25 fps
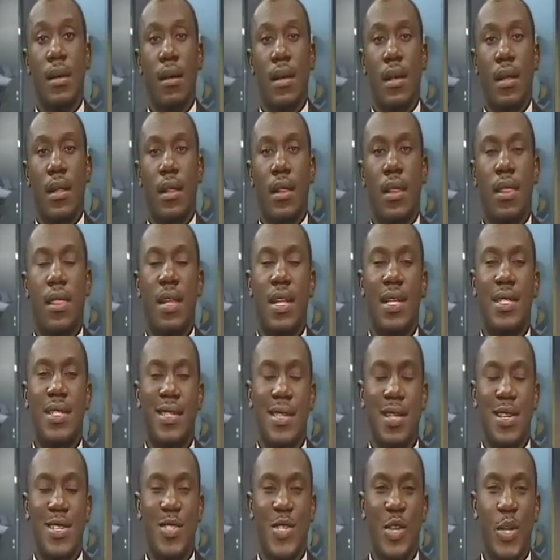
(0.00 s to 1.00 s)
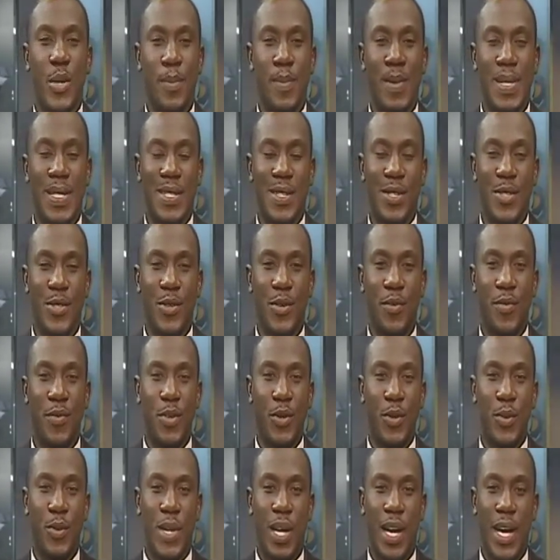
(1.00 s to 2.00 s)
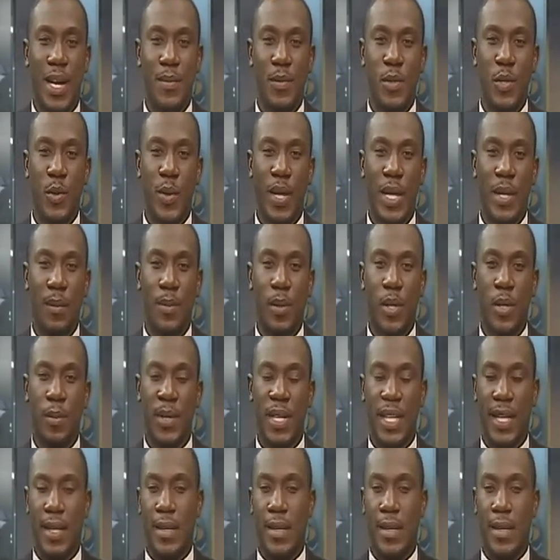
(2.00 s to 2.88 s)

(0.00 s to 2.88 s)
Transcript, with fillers: This is your business review. I'm Dwayne Burbick.